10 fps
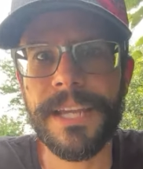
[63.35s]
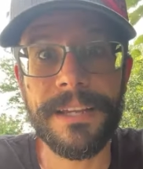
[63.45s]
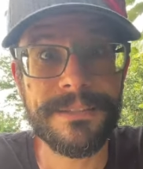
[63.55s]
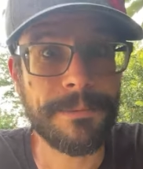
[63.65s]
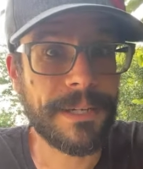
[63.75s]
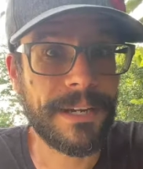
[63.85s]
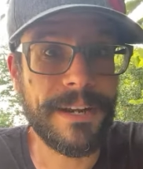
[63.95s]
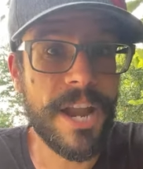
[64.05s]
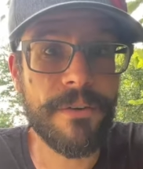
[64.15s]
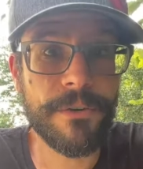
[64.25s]
It's something I
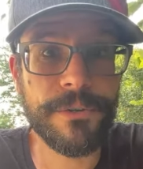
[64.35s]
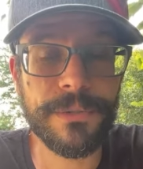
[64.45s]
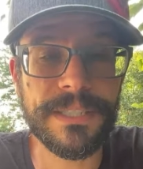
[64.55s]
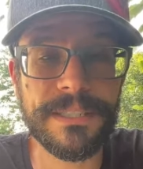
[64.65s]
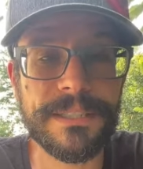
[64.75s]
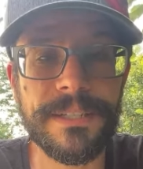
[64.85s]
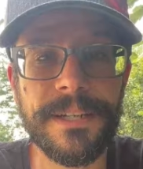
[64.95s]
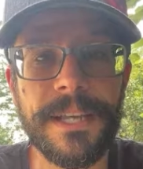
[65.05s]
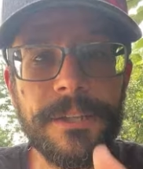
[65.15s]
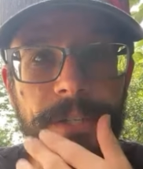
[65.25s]
never knew existed.
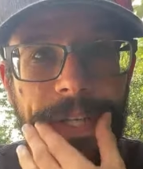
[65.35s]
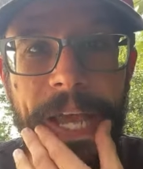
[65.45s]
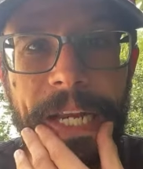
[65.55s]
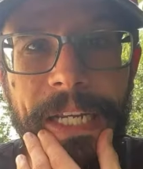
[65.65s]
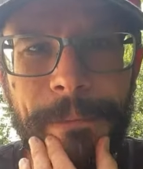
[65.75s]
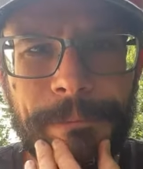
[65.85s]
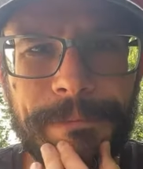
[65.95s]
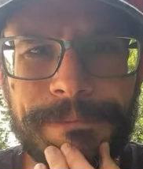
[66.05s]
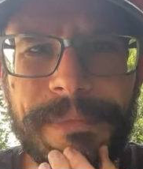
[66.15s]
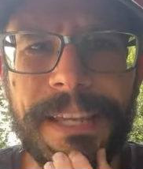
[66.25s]
It could.
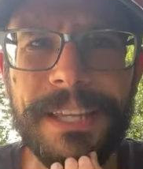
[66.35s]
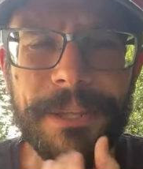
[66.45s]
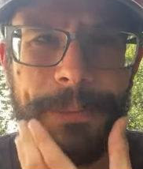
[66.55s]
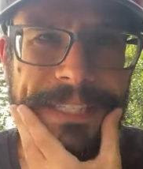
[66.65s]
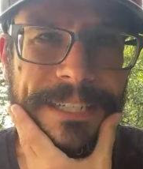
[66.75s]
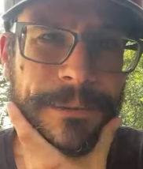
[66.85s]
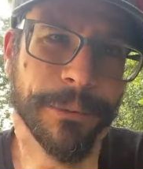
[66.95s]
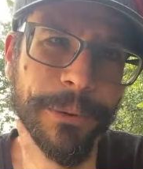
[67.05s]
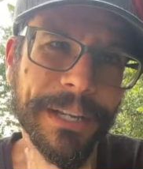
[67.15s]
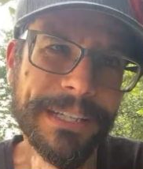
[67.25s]
The big selling
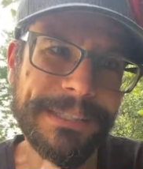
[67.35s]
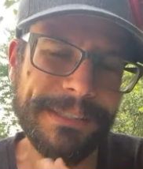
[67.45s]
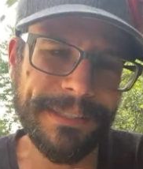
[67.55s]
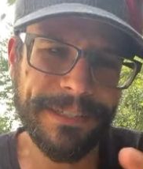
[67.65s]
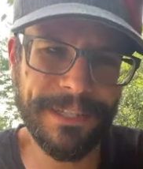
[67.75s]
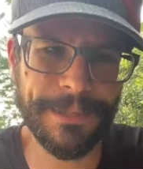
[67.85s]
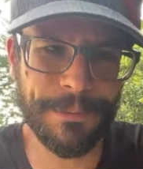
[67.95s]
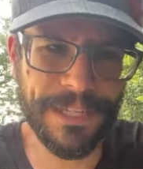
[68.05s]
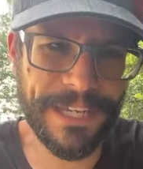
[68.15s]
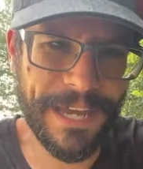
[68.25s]
point is you can
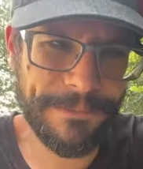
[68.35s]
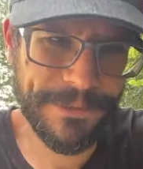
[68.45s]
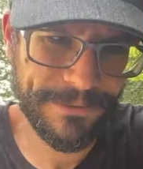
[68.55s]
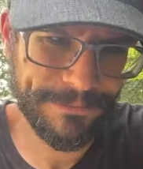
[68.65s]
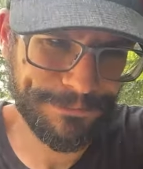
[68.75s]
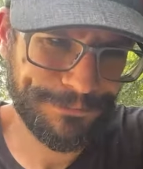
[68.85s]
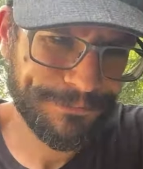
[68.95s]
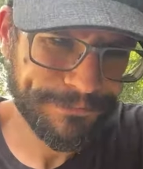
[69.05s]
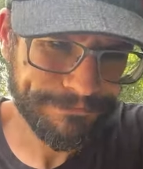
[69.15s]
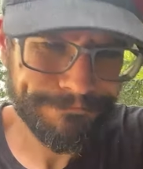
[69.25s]
play games
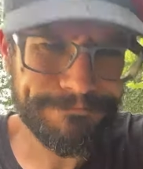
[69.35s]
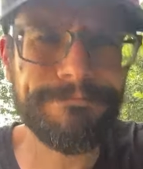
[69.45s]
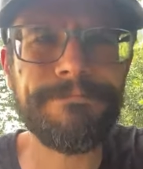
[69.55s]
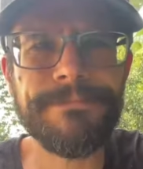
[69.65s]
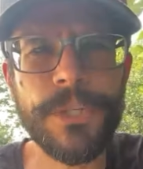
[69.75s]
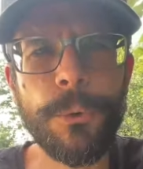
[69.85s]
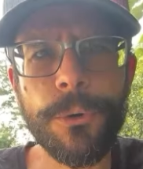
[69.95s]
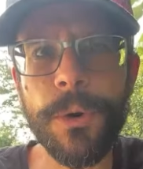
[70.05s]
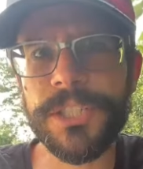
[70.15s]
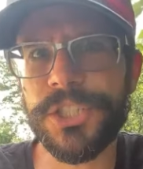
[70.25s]
or
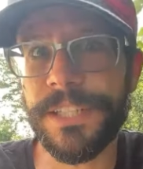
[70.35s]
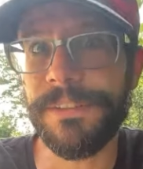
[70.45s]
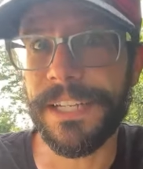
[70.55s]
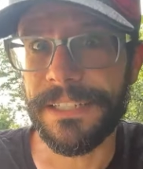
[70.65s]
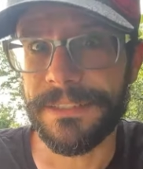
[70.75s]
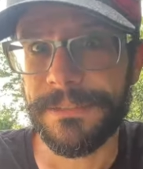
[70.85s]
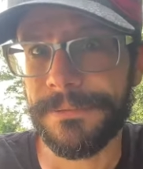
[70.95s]
watch DVDs.